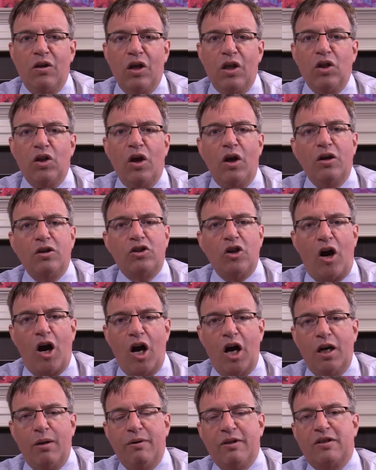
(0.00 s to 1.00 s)
there's
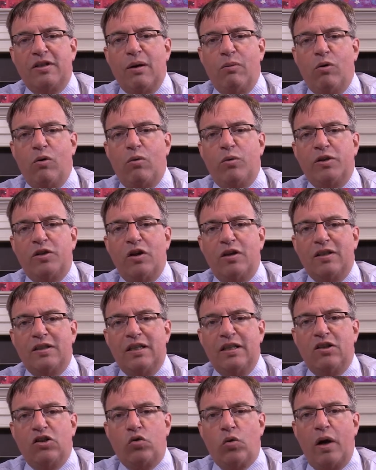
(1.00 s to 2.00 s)
arguments that when we start to
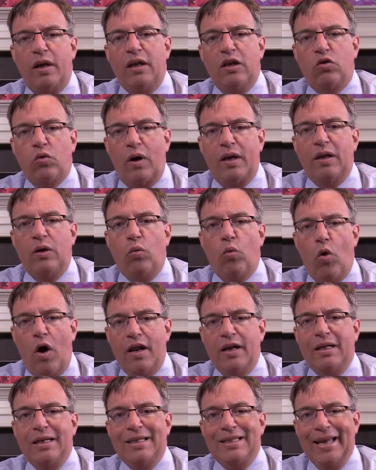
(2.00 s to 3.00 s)
see the
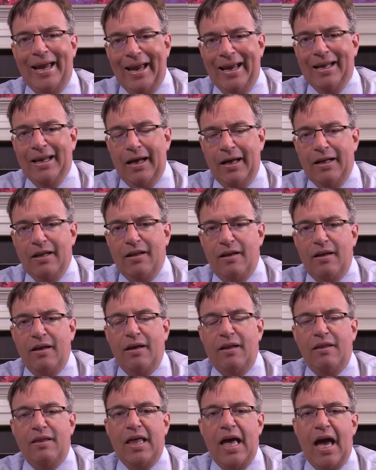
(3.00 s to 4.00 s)
2021 data,
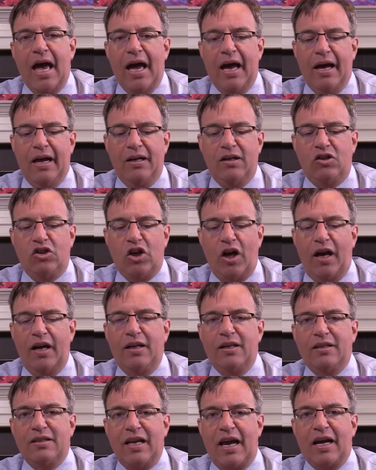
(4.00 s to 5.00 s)
that
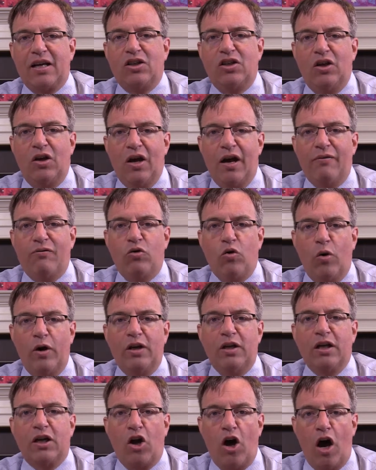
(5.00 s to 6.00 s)
China is actually
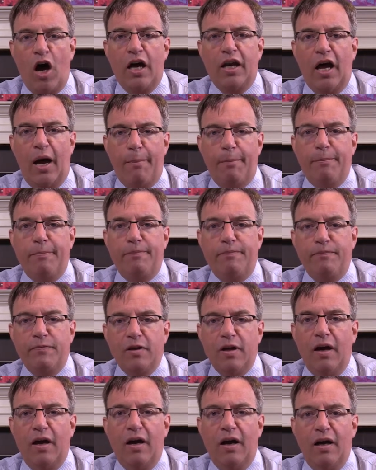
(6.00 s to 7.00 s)
going to caught up
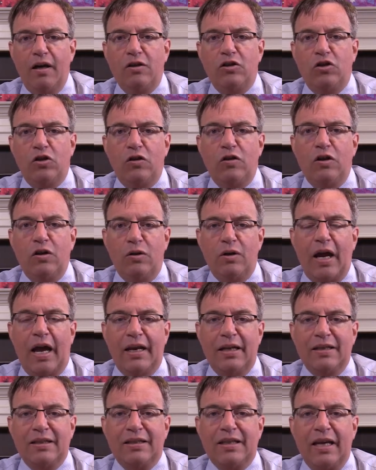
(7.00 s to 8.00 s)
to the
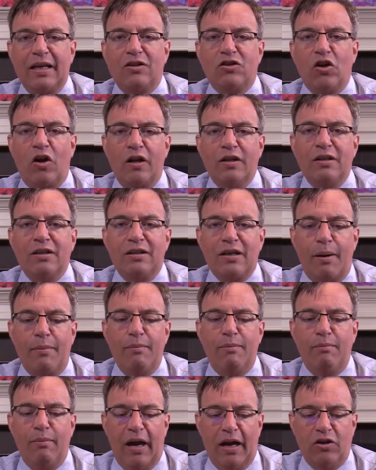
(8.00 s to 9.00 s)
United States on
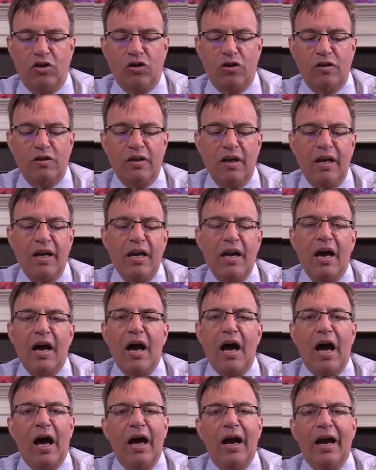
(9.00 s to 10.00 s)
some measures.
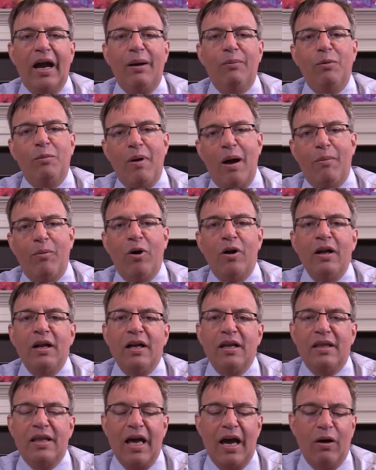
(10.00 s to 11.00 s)
And remember
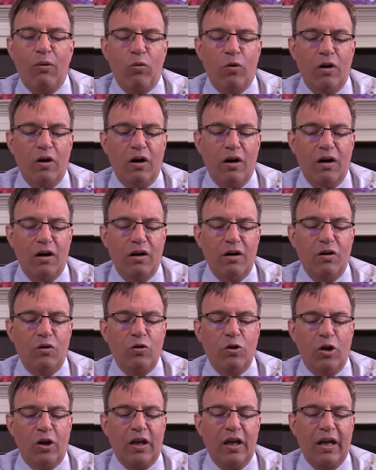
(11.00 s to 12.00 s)
that we're
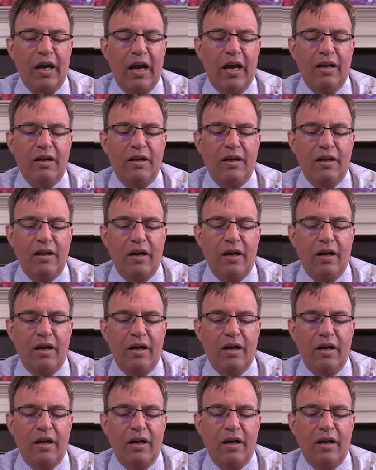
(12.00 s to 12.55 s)
looking at